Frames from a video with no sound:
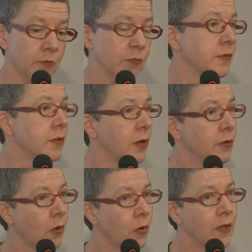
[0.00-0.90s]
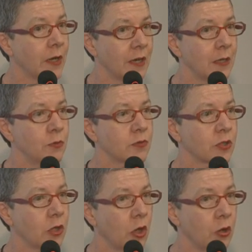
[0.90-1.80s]
was no longer able to
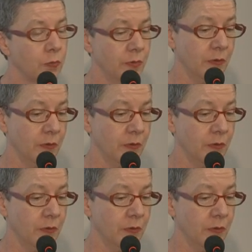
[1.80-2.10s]
cope with the